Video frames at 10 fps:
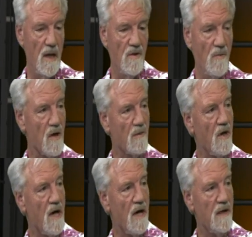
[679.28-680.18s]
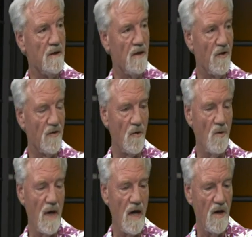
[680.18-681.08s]
The bottom line is
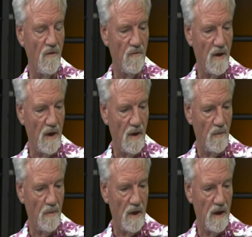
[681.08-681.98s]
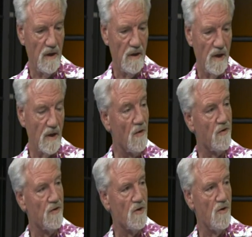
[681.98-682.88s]
to have um, a uh,
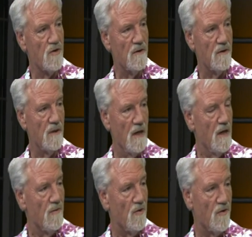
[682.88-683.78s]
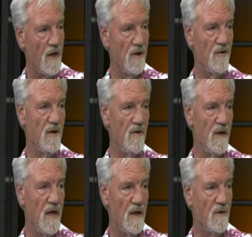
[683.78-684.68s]
constitution that is going to see
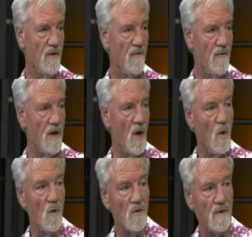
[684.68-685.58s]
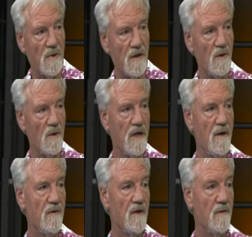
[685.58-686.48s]
the end of the old political
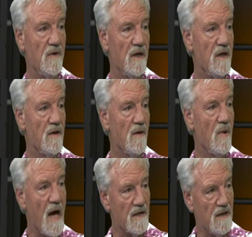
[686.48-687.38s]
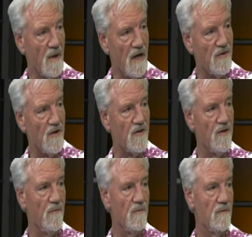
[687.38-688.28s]
era, the, the, the party-based
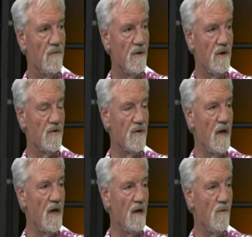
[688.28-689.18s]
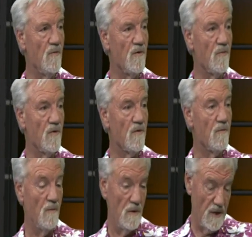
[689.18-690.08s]
system that uh, was, was
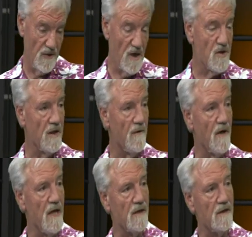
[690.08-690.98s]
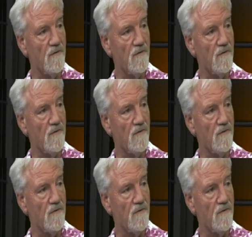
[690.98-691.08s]
essentially a failure